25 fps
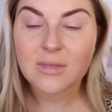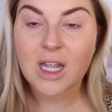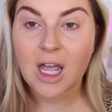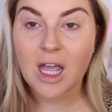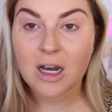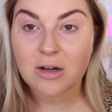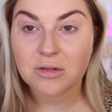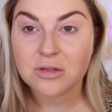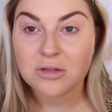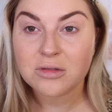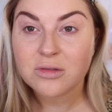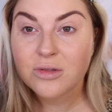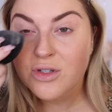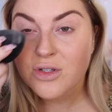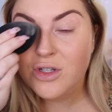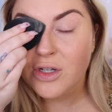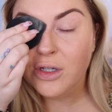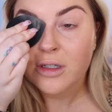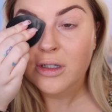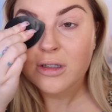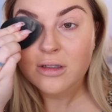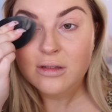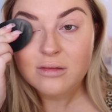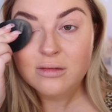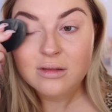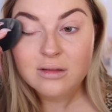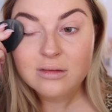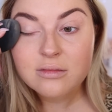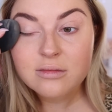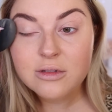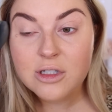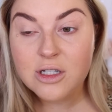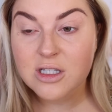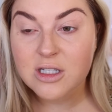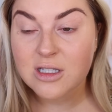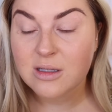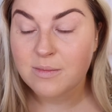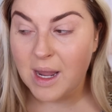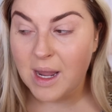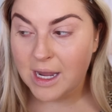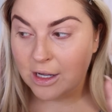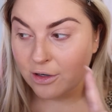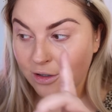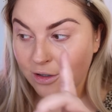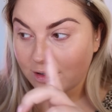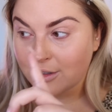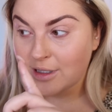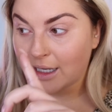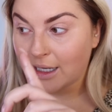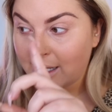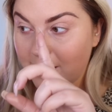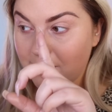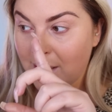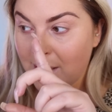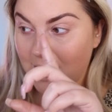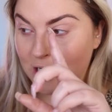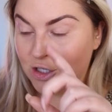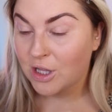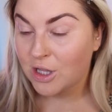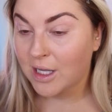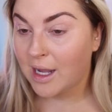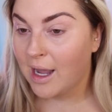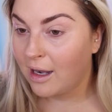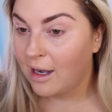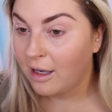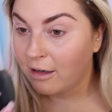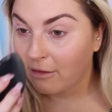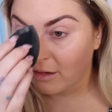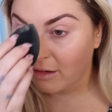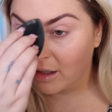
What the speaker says: at all. So just smack it on to like match the color,